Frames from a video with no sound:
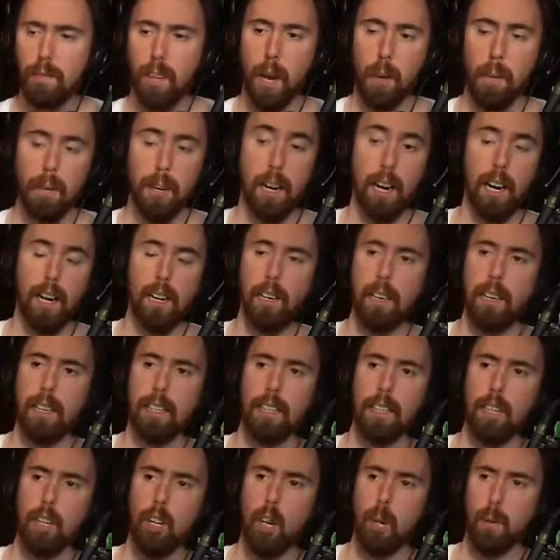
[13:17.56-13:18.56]
I mean, I
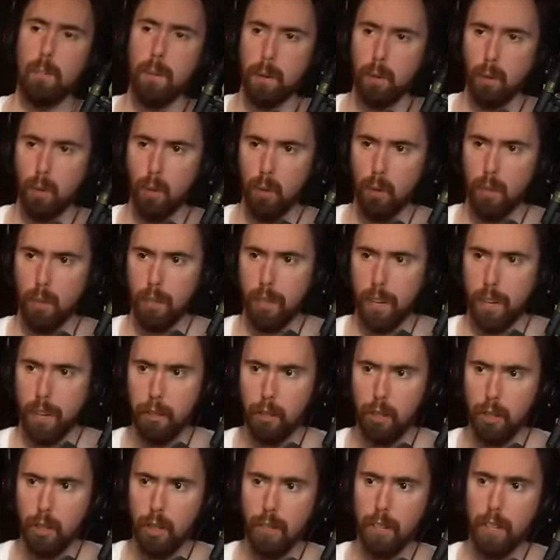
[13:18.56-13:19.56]
like the open world
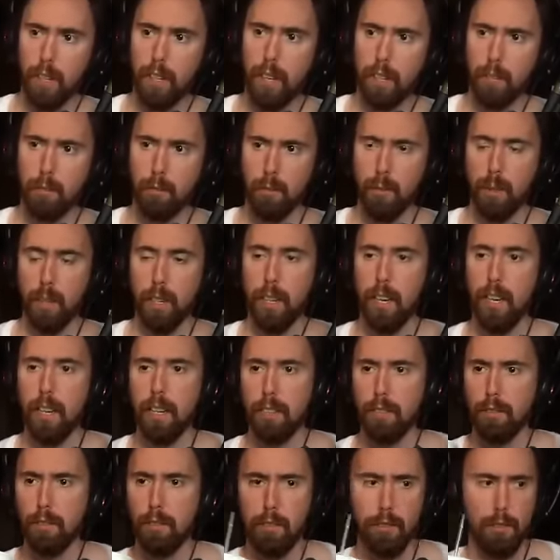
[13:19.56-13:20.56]
nature of it. That's really
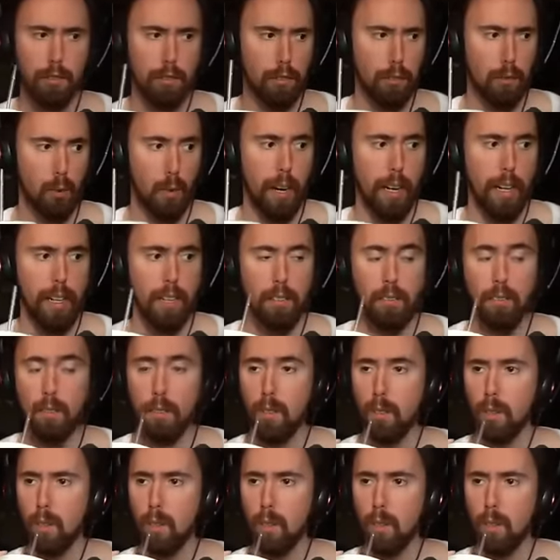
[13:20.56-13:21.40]
nice. This is great.